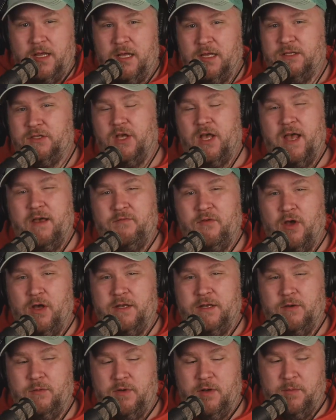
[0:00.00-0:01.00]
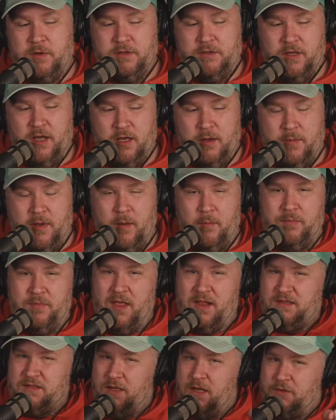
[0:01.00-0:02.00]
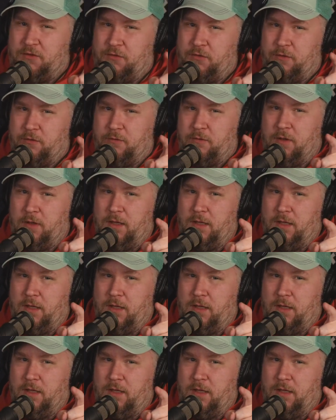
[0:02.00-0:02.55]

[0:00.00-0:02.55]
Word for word: So I have no idea what I'm going to talk about. That's not true.